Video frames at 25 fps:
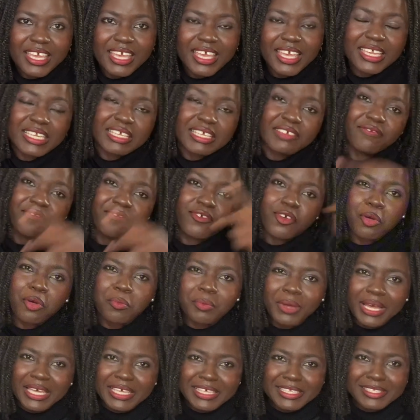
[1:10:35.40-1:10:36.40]
and he fell
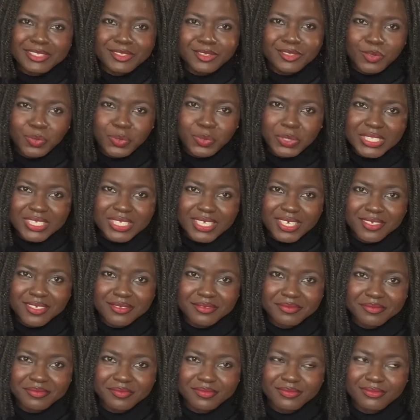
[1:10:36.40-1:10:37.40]
back into the water,
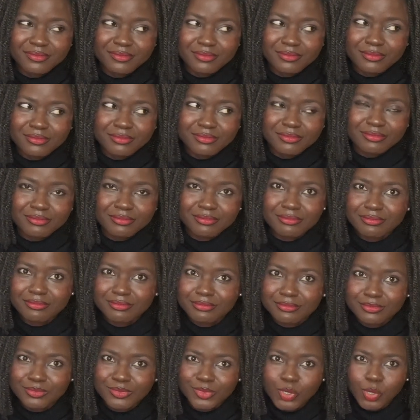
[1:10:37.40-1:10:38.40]

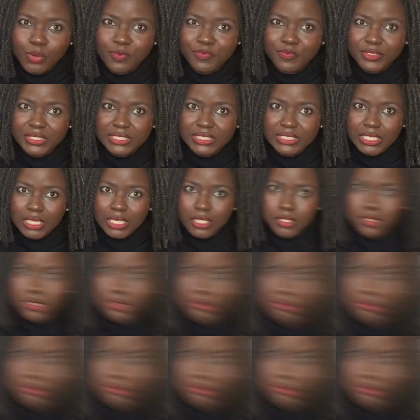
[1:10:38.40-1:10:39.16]
hopefully dead.